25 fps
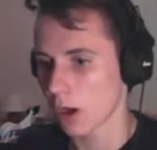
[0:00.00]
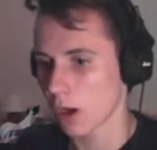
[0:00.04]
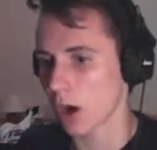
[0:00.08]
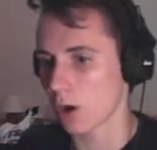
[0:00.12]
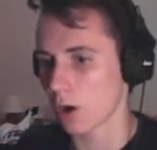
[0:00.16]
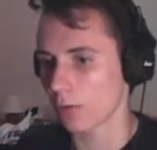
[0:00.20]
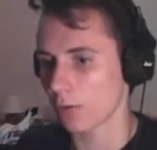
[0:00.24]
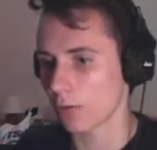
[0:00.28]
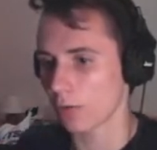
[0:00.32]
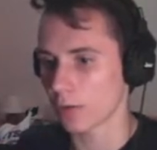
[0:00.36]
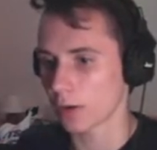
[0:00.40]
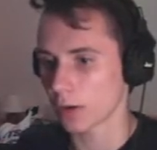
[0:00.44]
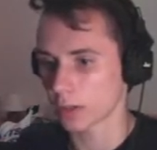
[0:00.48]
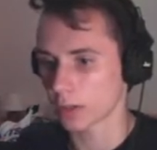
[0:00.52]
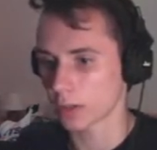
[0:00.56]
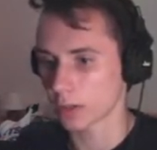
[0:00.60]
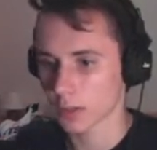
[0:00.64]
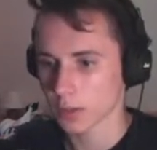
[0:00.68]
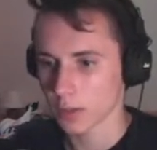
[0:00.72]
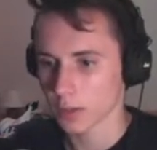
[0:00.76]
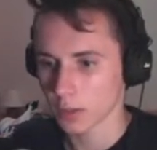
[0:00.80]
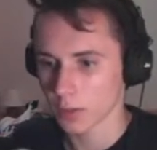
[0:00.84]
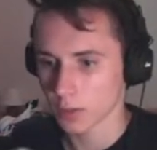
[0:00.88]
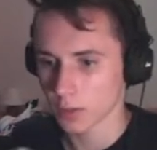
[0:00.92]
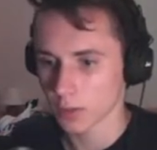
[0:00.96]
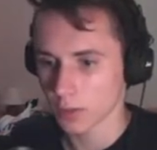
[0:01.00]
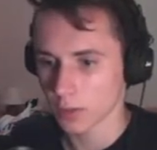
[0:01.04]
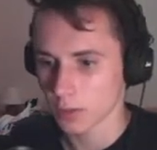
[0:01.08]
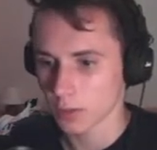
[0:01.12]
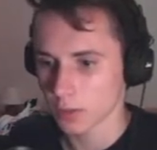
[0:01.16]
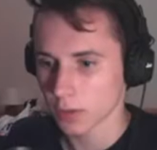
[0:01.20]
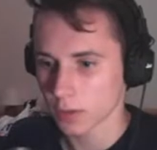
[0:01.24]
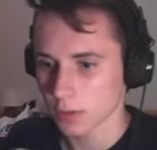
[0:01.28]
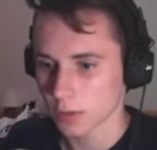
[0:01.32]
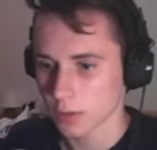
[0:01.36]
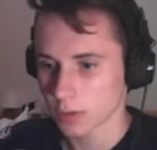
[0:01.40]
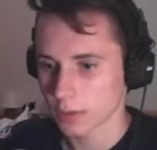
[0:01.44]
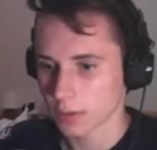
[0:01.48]
Oh fuck.
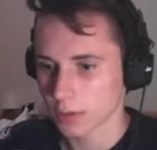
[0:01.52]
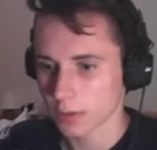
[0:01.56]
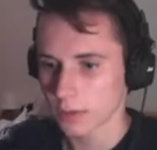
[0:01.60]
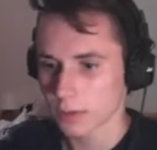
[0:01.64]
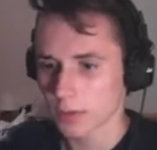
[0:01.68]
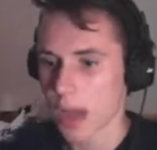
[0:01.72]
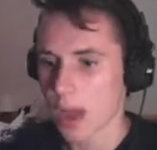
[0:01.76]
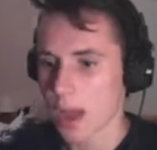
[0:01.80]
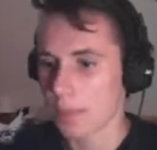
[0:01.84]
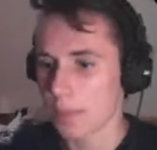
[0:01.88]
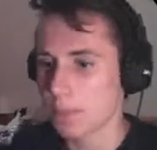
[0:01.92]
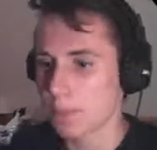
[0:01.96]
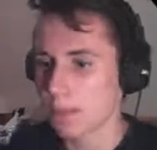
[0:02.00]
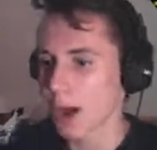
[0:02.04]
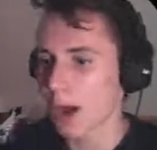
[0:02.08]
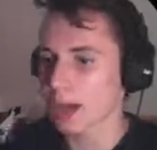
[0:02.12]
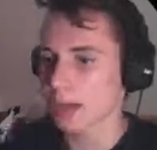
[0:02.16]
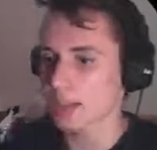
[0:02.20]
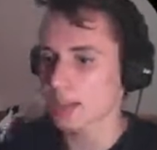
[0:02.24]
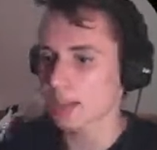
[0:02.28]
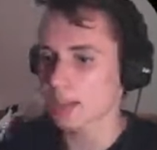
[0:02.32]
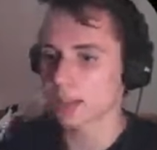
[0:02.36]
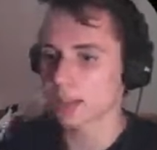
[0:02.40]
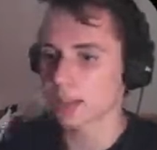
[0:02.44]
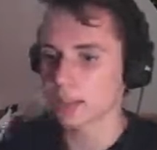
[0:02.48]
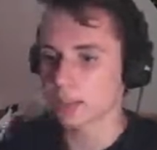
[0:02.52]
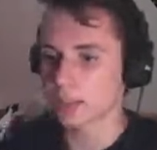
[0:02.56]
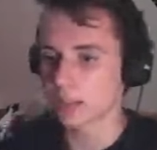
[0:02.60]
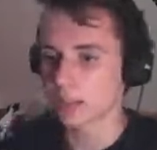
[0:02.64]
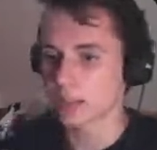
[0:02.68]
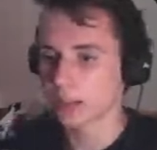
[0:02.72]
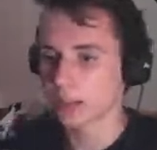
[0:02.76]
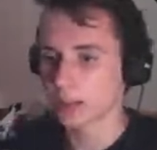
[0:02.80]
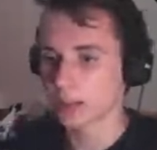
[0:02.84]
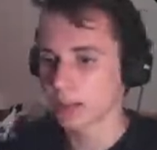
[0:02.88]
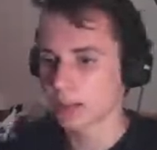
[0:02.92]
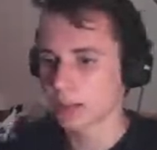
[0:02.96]
That bastard!